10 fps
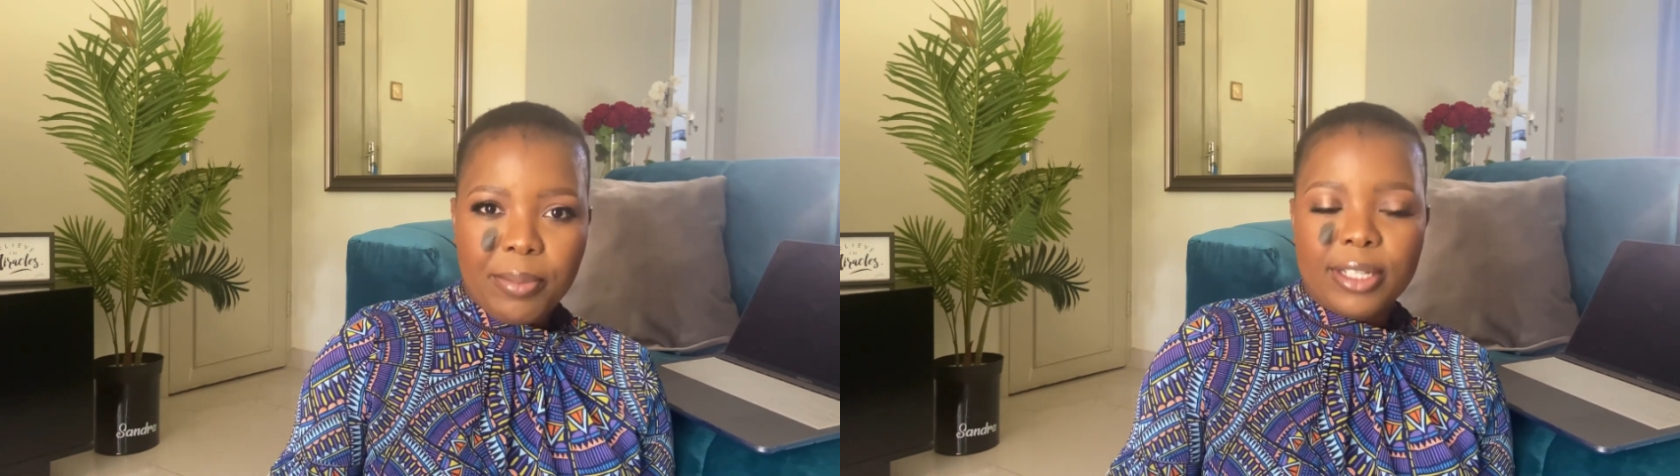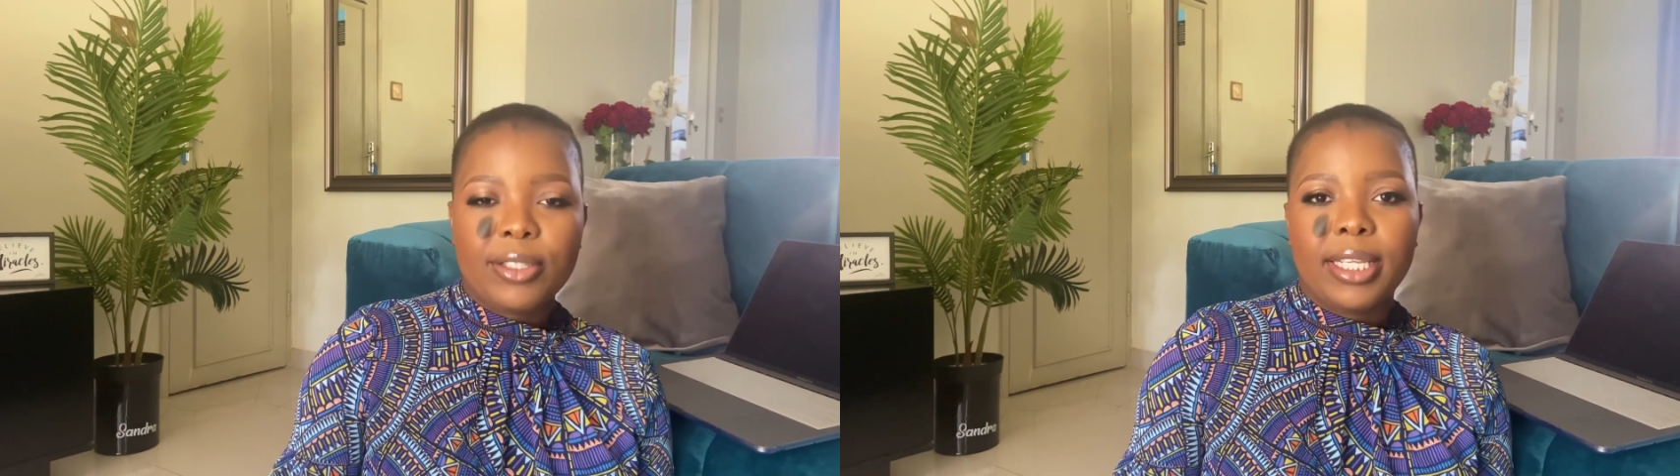
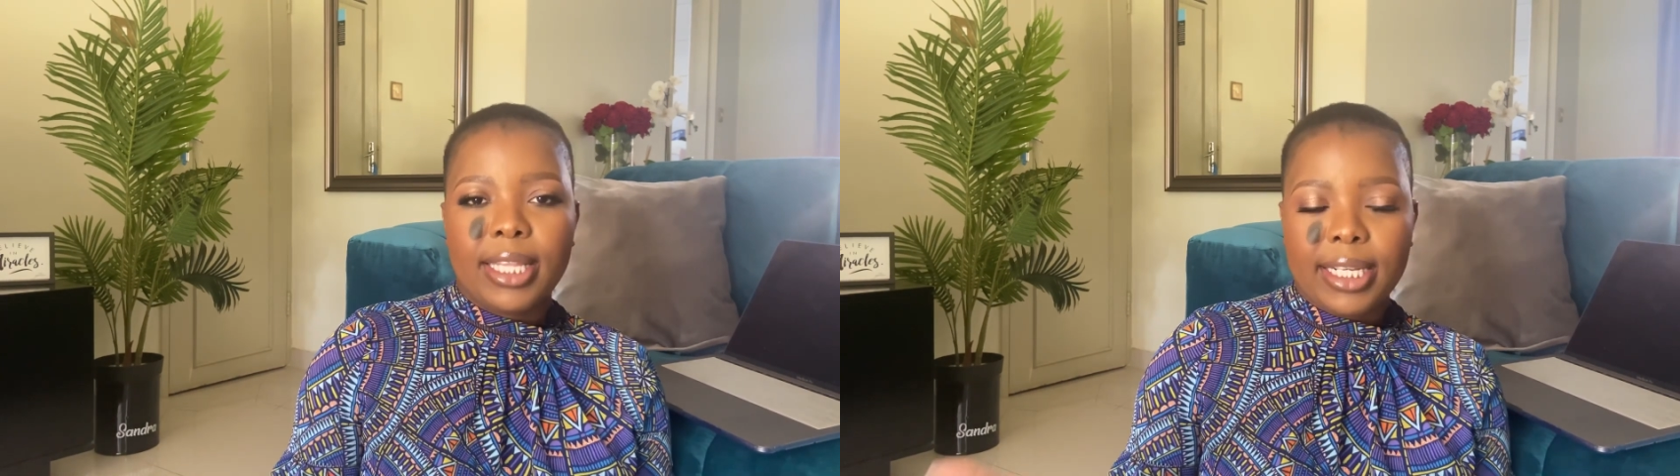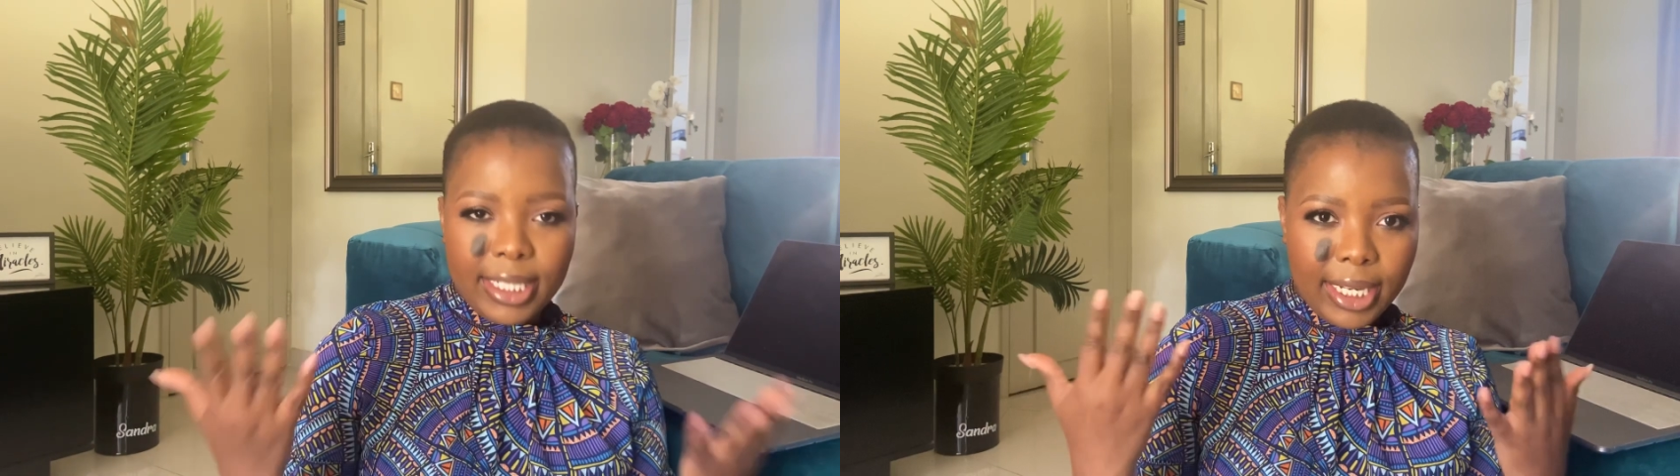
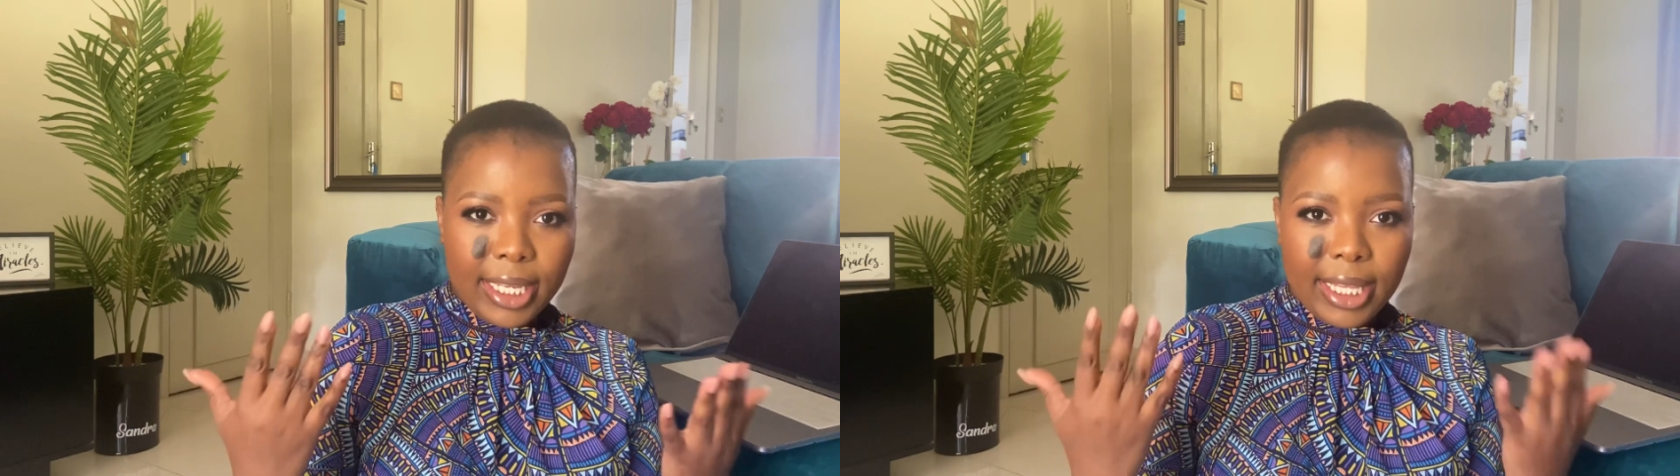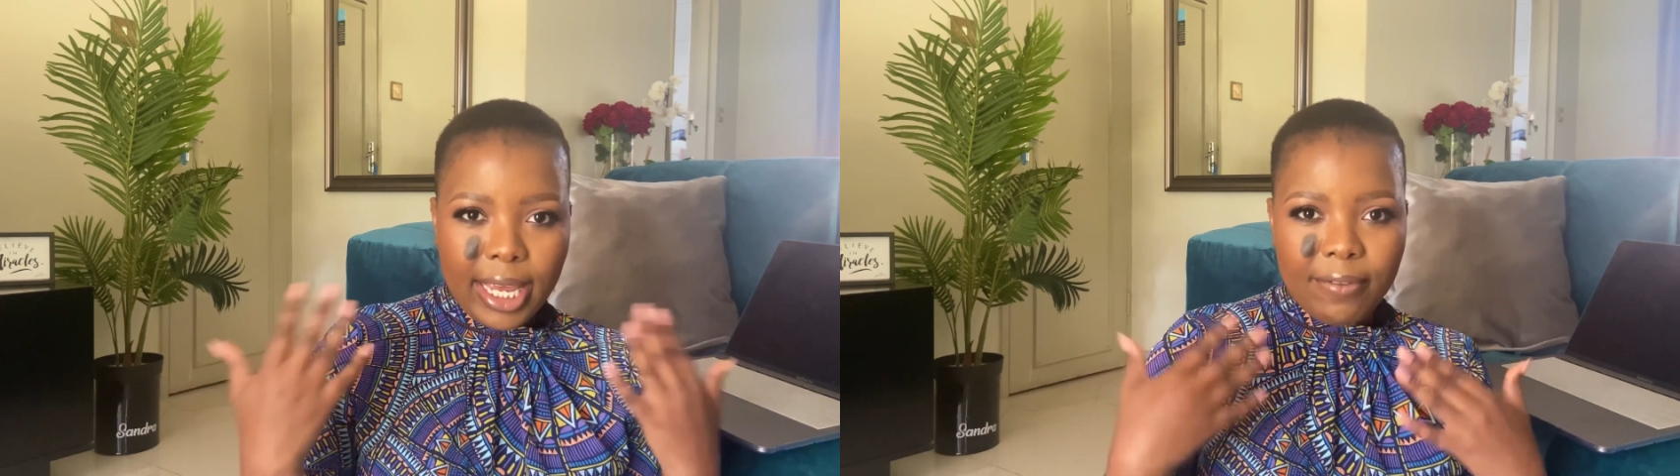
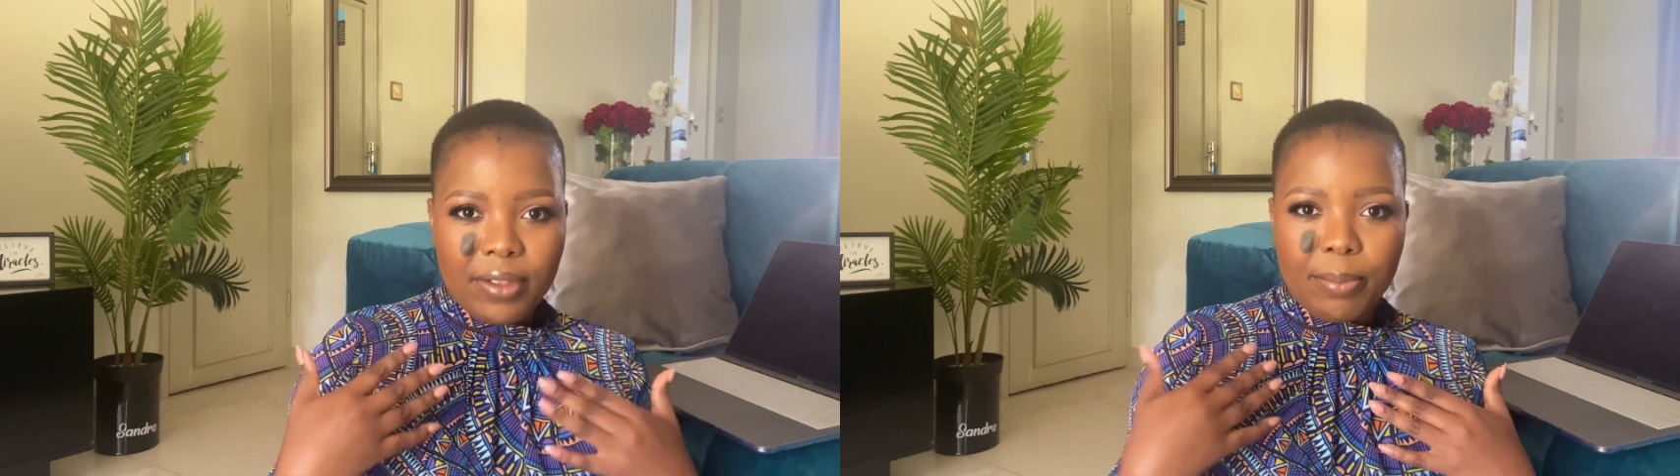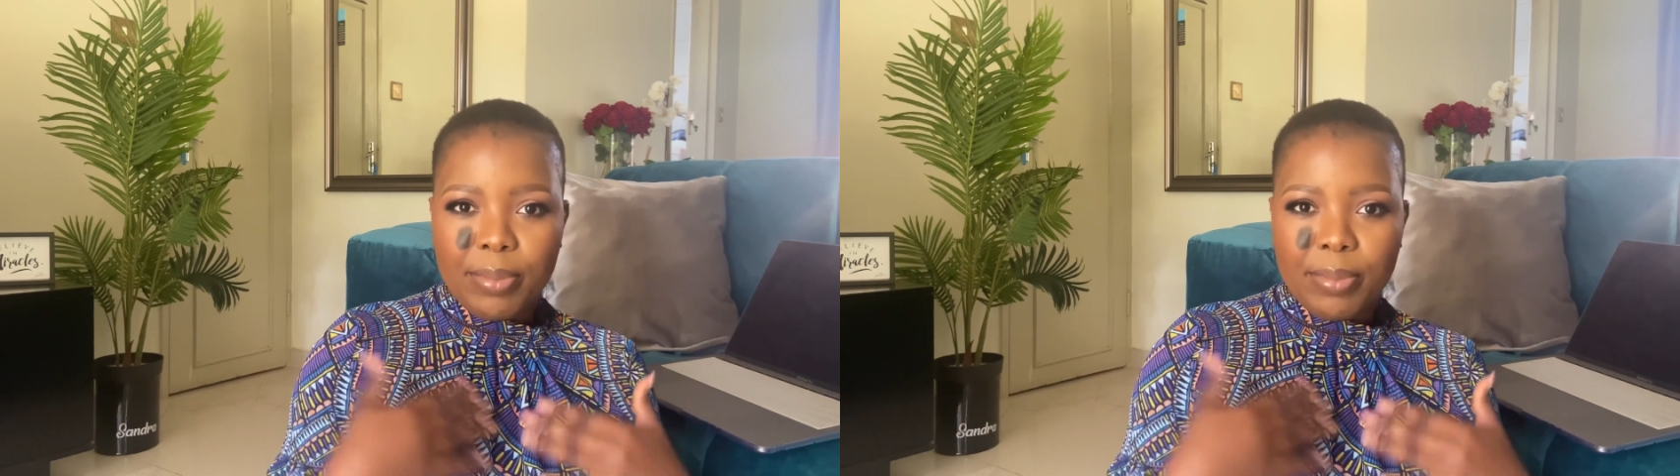They have their